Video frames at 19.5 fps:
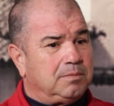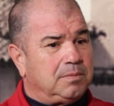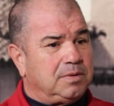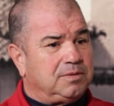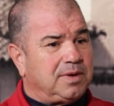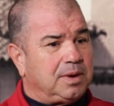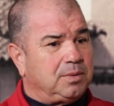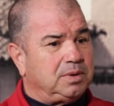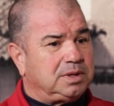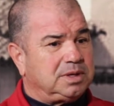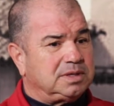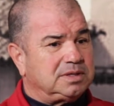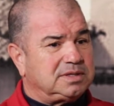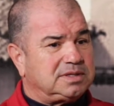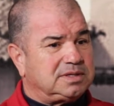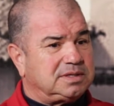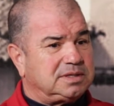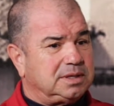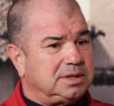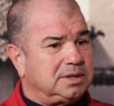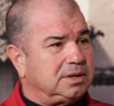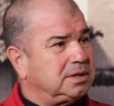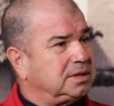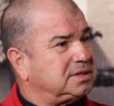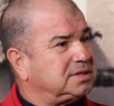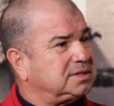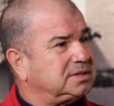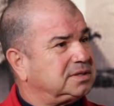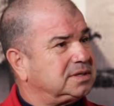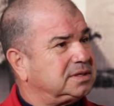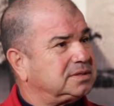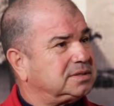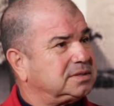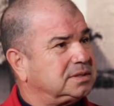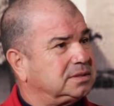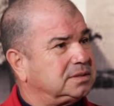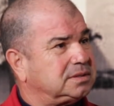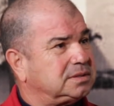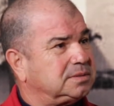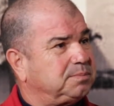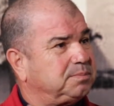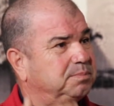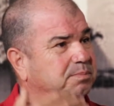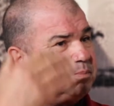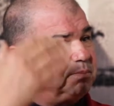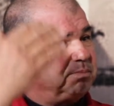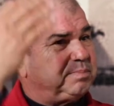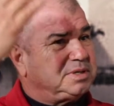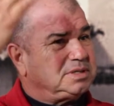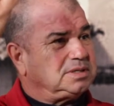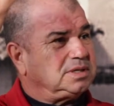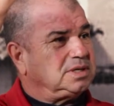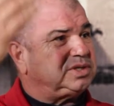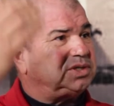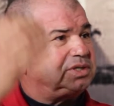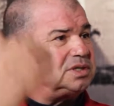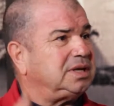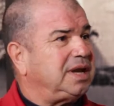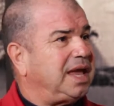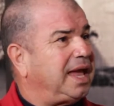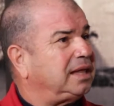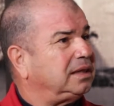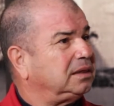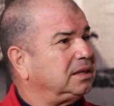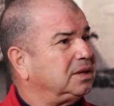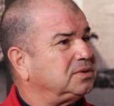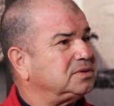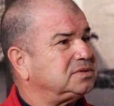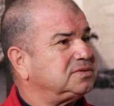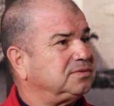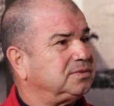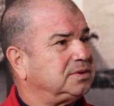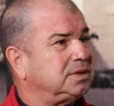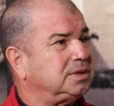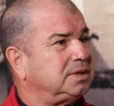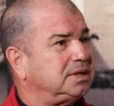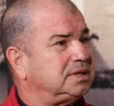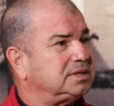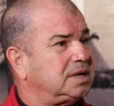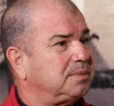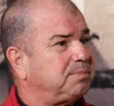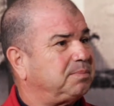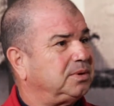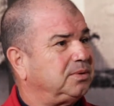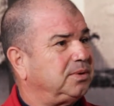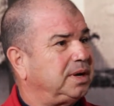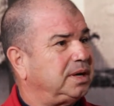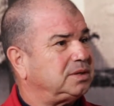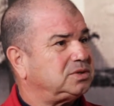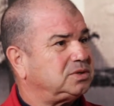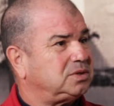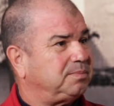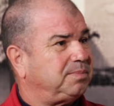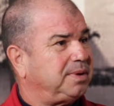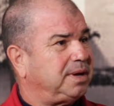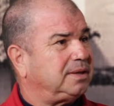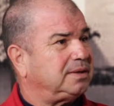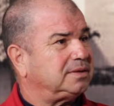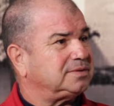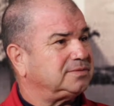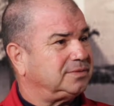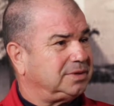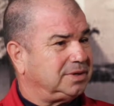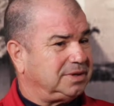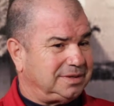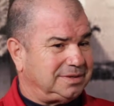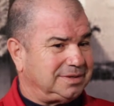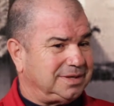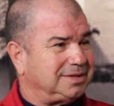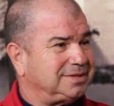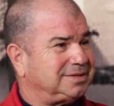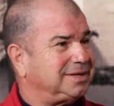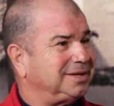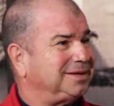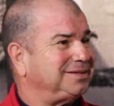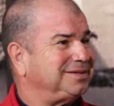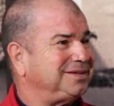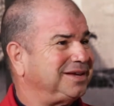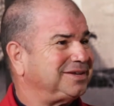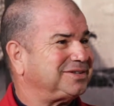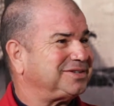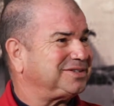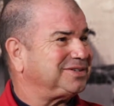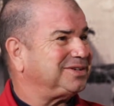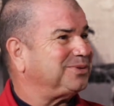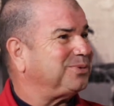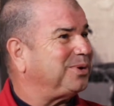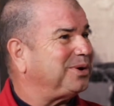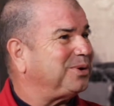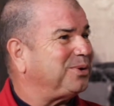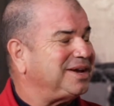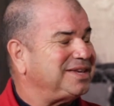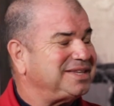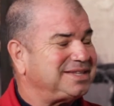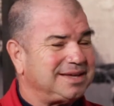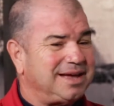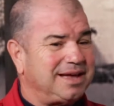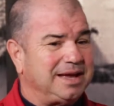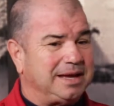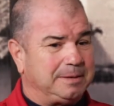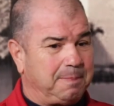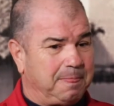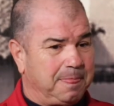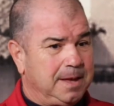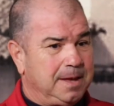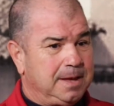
if I would consider an assistant position at Los Verdes up in Rancho Palos Verdes. I said, yes, sir, where do I sign?